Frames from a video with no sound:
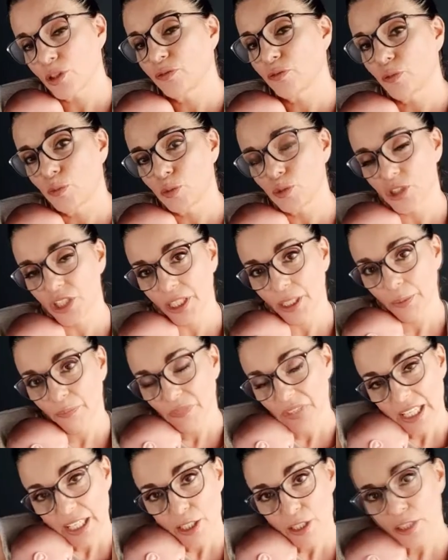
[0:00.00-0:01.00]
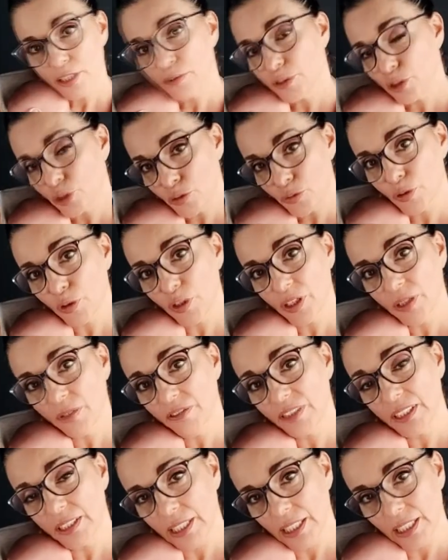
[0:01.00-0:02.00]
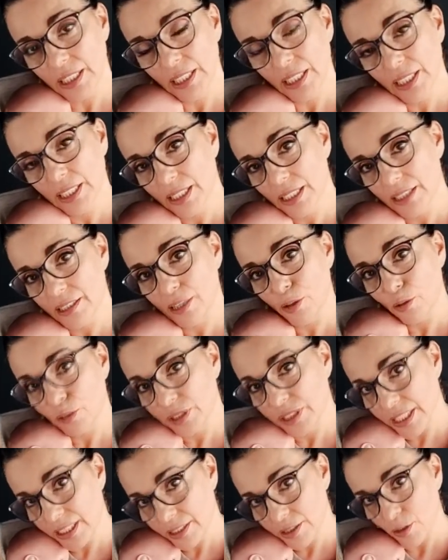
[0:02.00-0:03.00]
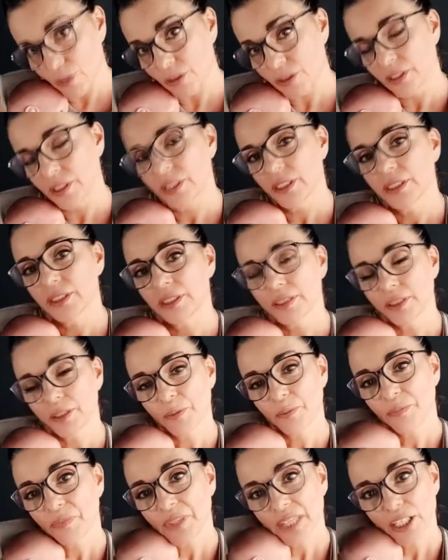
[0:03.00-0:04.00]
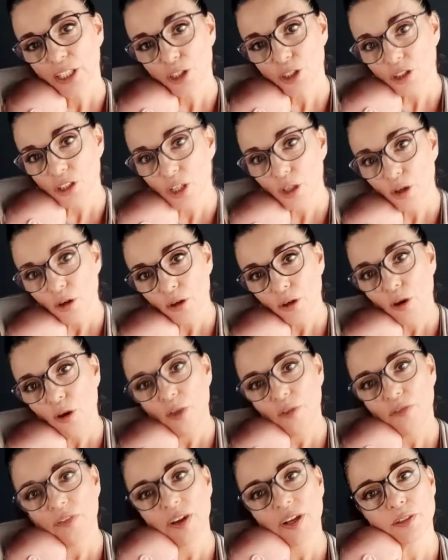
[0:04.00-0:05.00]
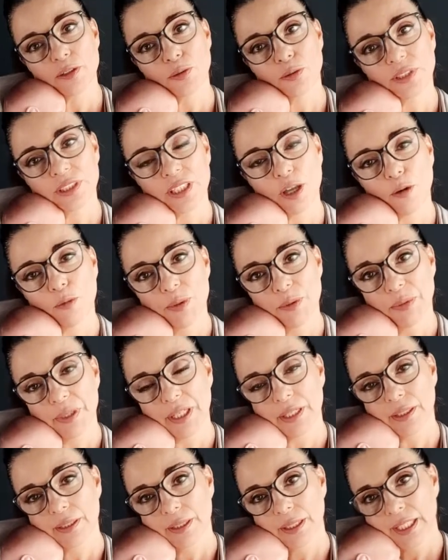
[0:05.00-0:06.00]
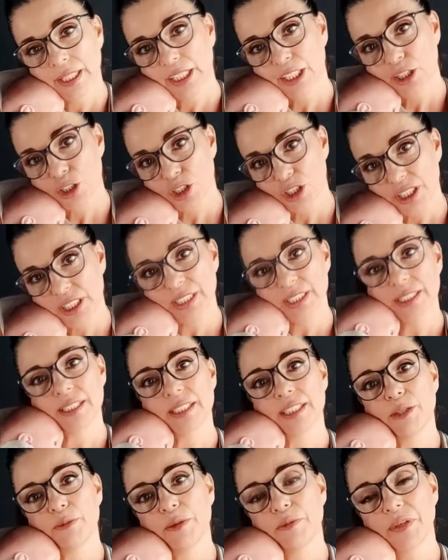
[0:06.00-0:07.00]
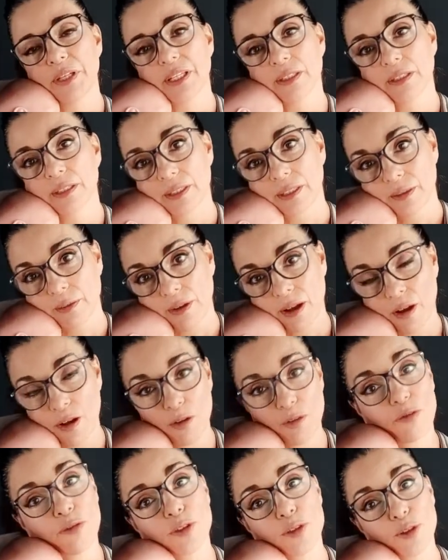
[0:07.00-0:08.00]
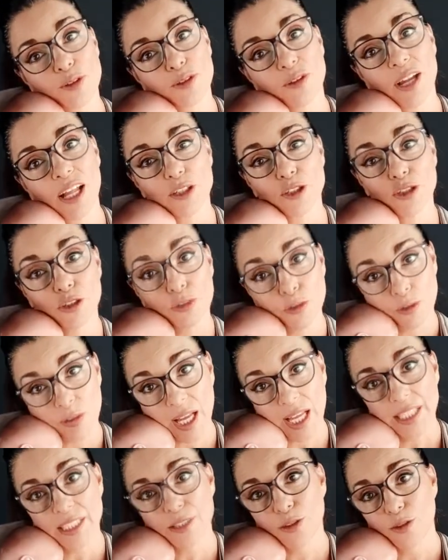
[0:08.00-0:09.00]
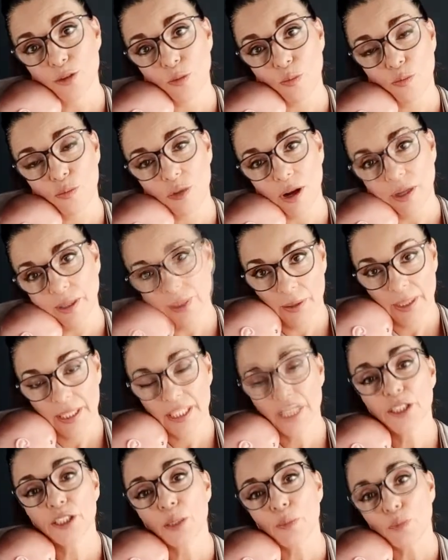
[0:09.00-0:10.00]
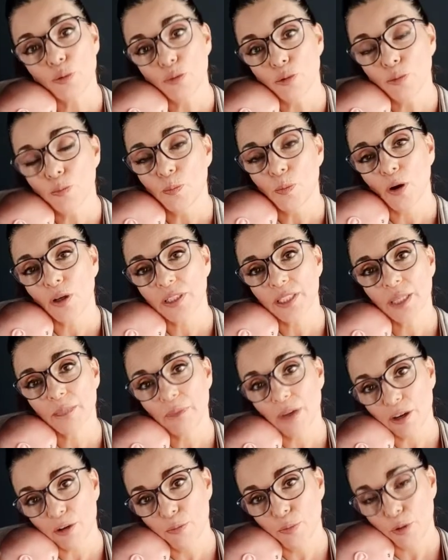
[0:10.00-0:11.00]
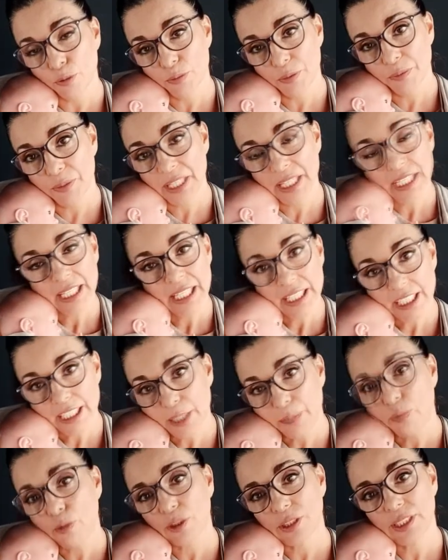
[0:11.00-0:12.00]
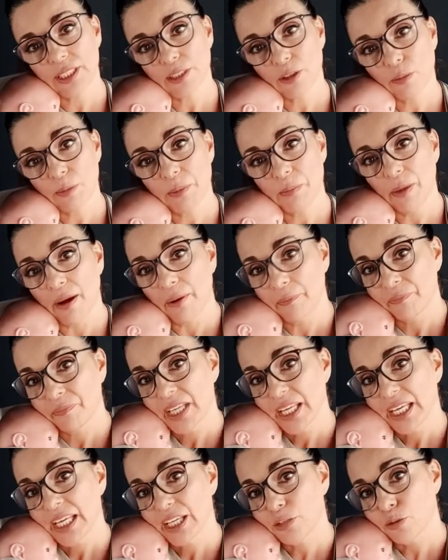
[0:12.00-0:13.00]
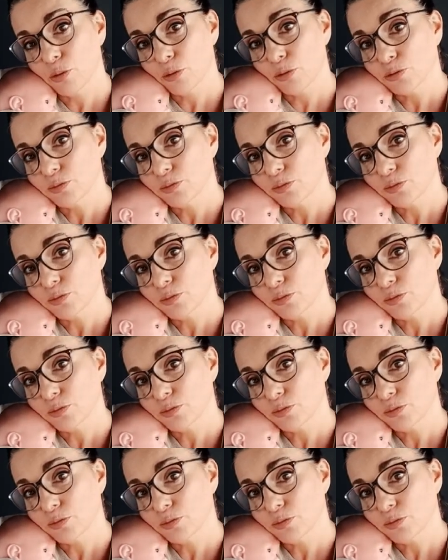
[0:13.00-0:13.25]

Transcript: and the rings will move. If I want to prevent the rings from going down, I offer support to baby and lift him up. And by doing this, I neutralize his weight. He is no longer carried by the carrier.